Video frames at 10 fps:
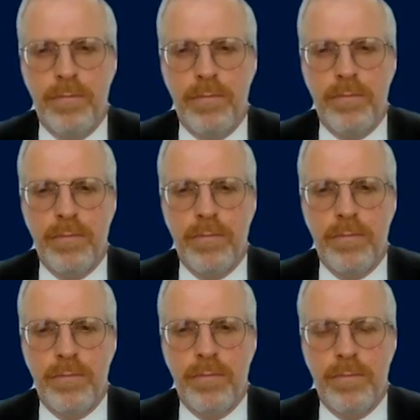
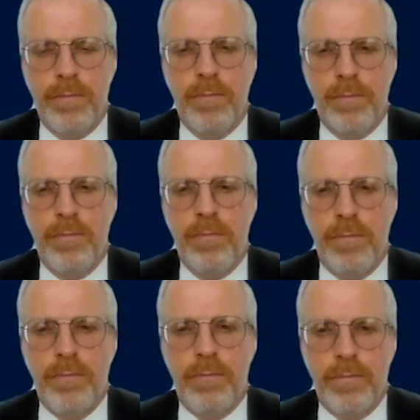
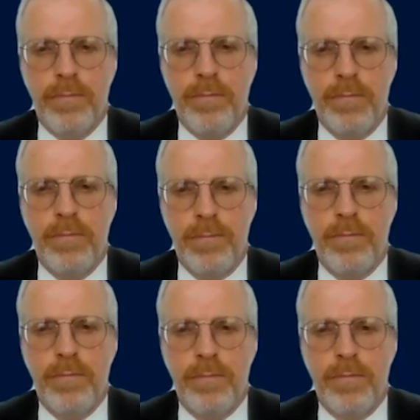
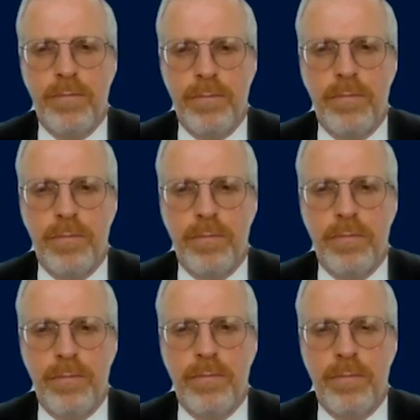
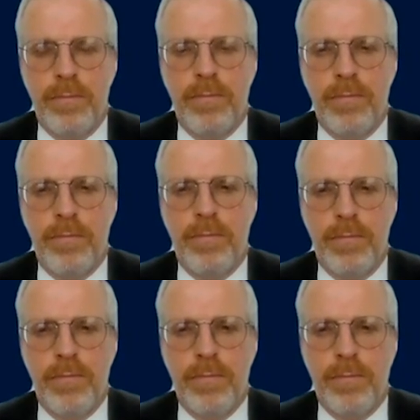
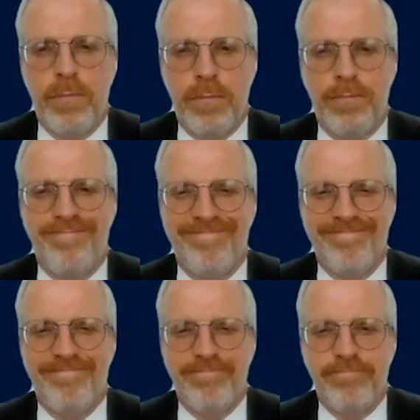
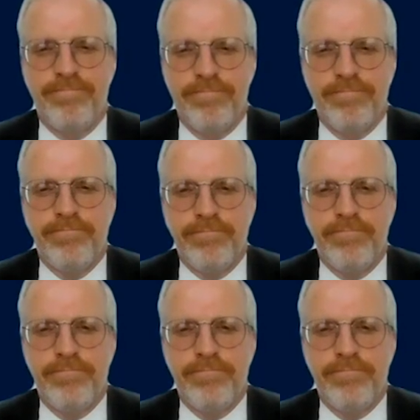No words are spoken by the person on screen.